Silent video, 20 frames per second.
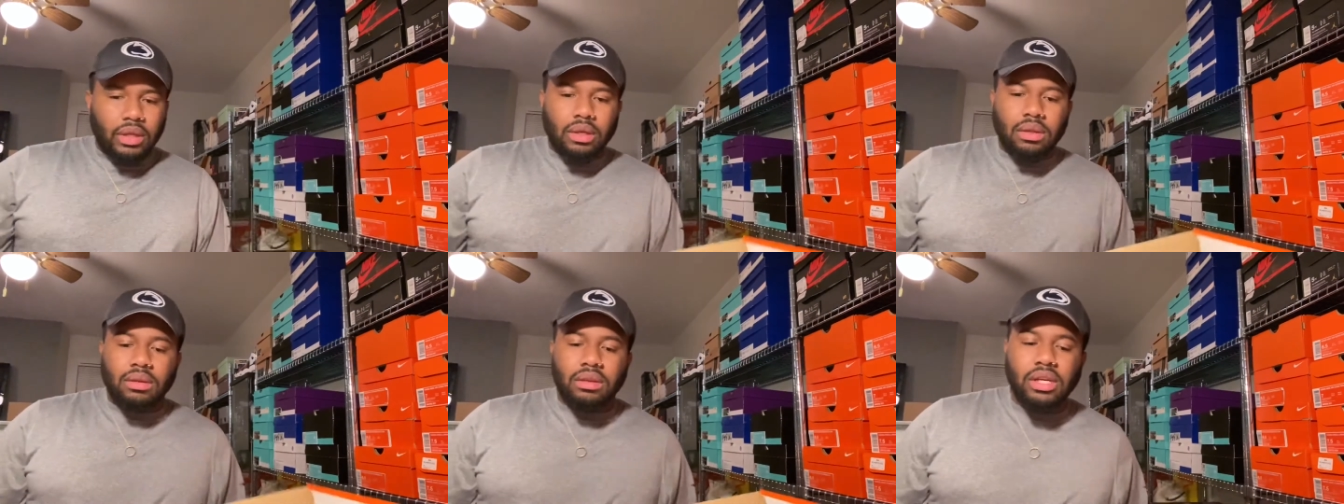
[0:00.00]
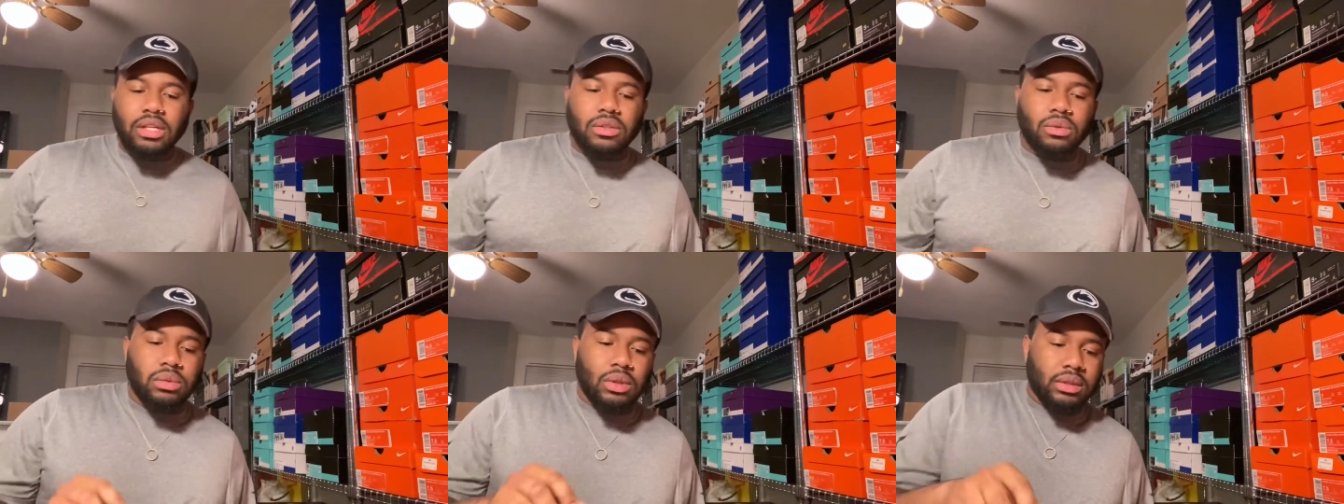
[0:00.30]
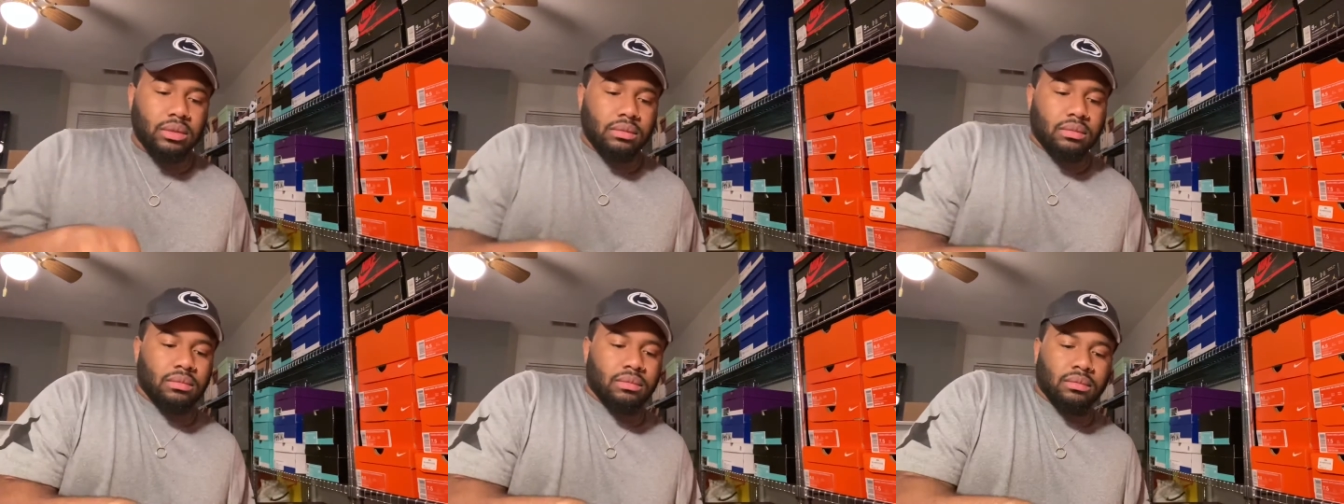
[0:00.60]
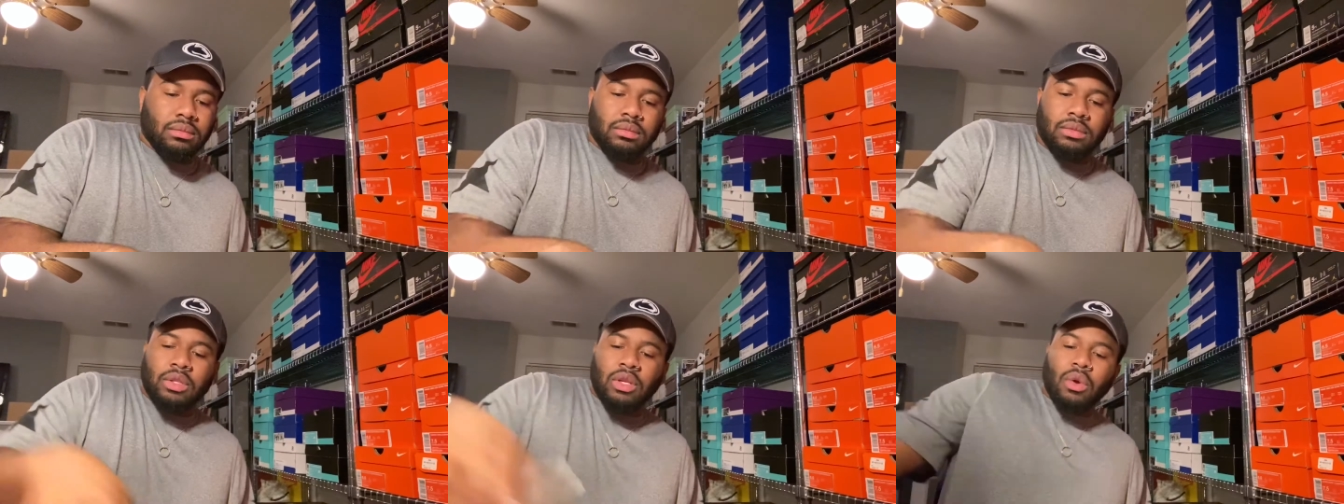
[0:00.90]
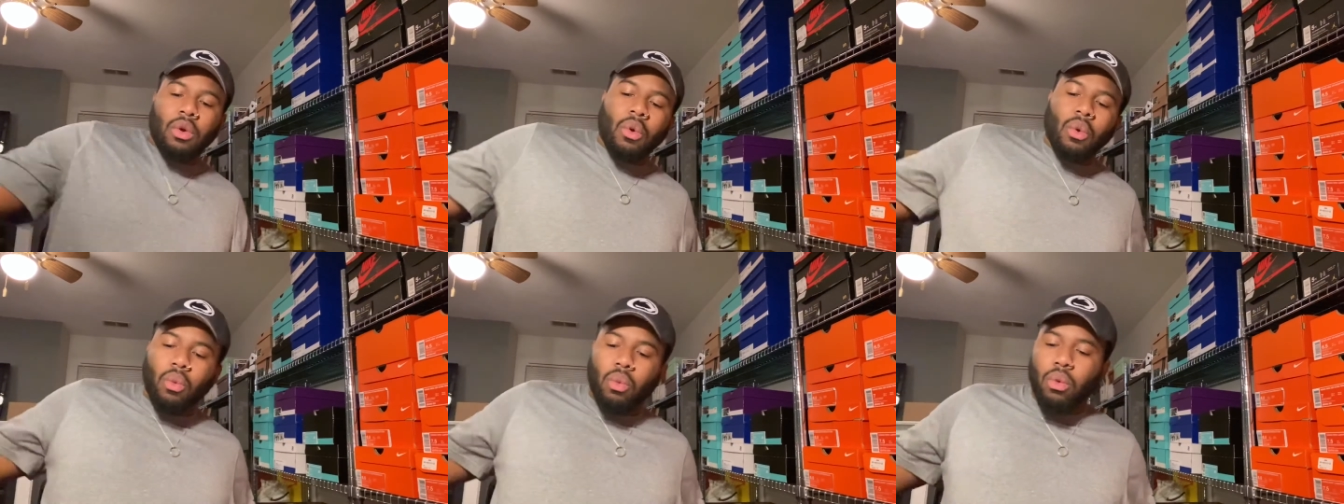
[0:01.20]
this one,
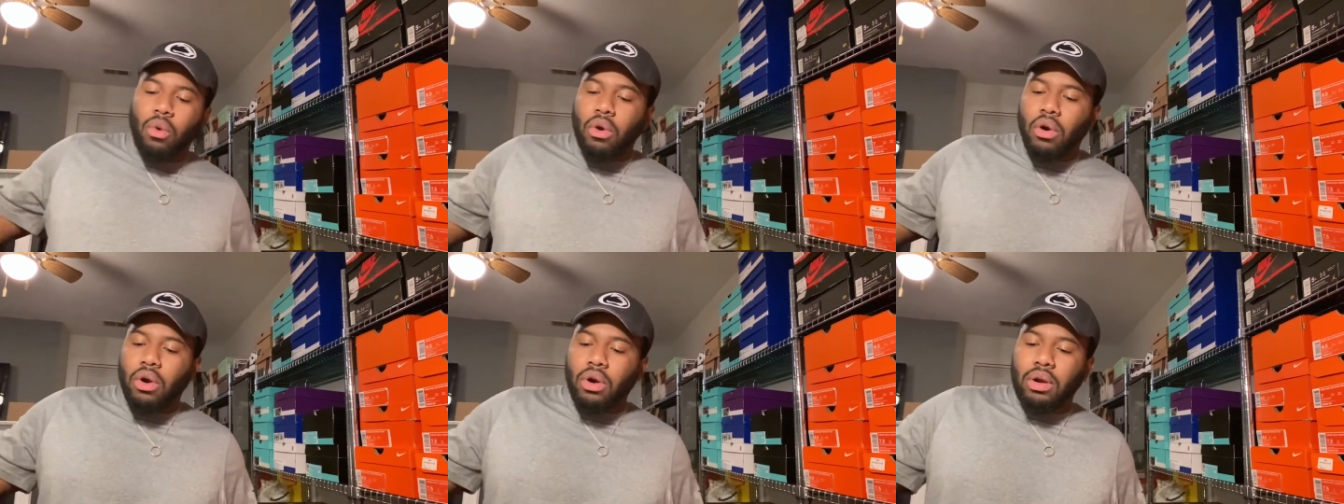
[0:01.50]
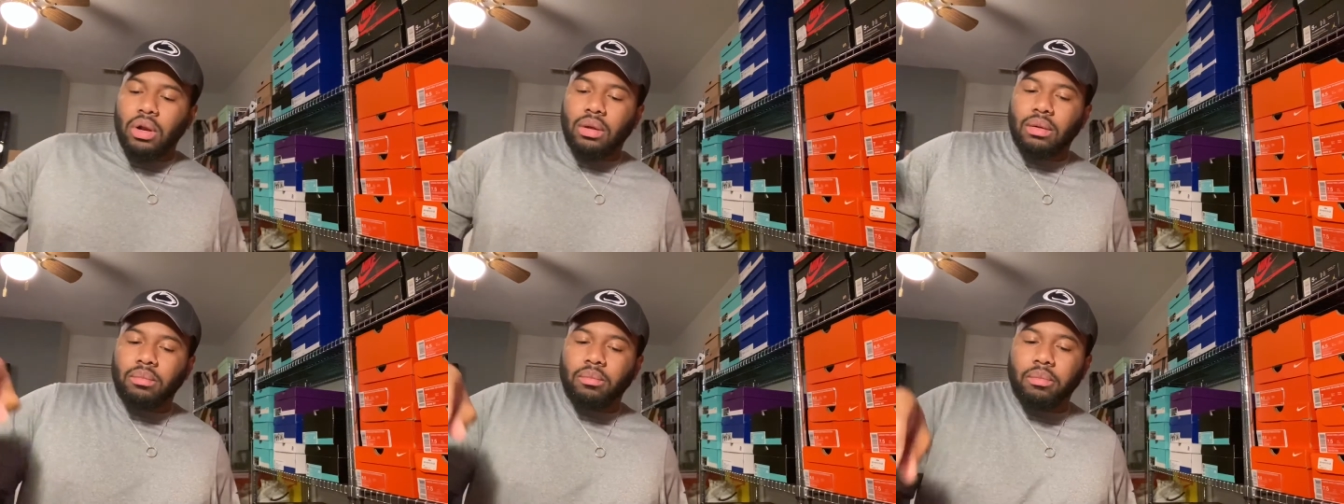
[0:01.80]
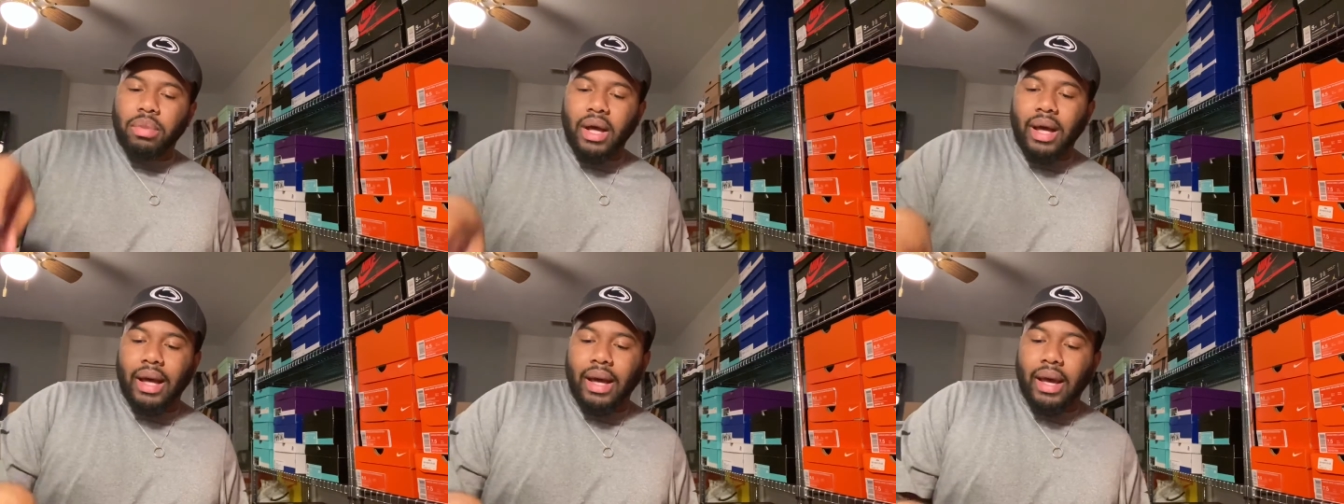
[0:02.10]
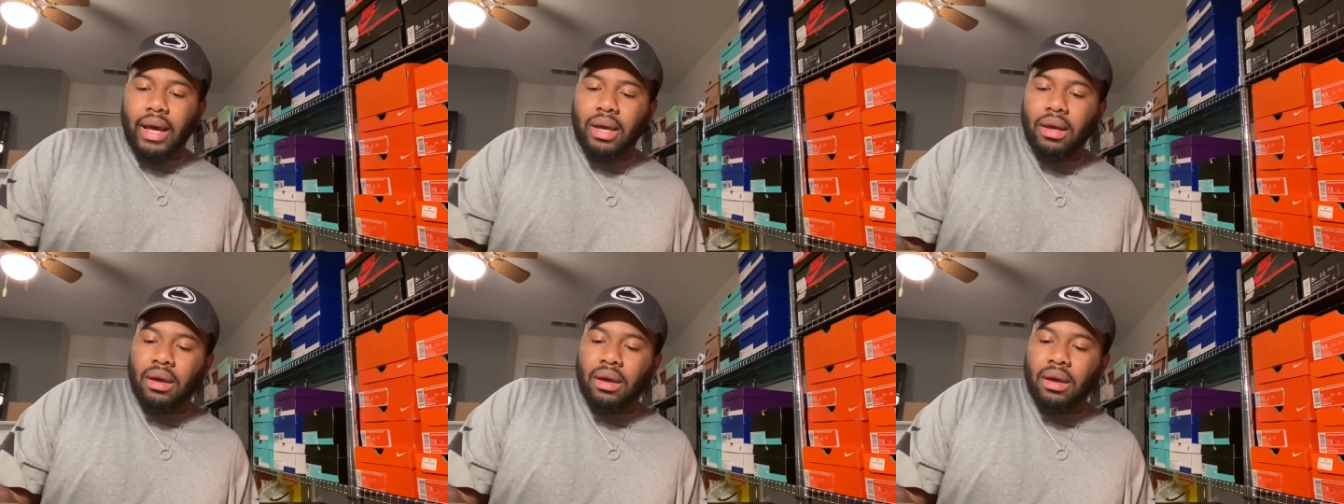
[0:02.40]
worn by